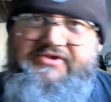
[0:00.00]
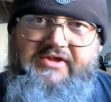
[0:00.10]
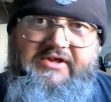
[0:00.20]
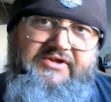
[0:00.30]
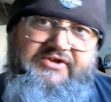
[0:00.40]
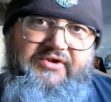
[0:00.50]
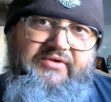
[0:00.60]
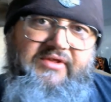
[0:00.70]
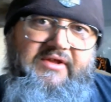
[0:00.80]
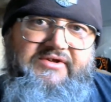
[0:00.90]
things, do
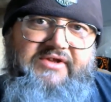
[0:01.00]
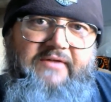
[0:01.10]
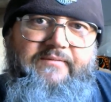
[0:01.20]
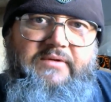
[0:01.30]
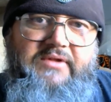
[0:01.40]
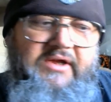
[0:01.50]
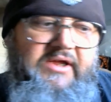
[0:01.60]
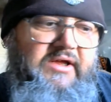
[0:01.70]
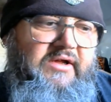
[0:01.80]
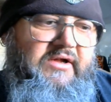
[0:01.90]
things
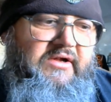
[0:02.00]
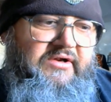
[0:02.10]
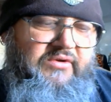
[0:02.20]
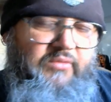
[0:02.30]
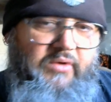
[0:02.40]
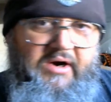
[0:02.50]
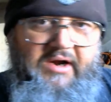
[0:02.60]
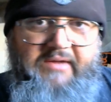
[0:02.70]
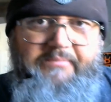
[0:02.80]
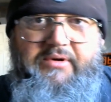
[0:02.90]
differently to where
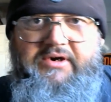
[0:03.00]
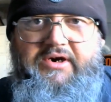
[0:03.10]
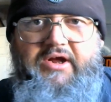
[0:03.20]
I can print it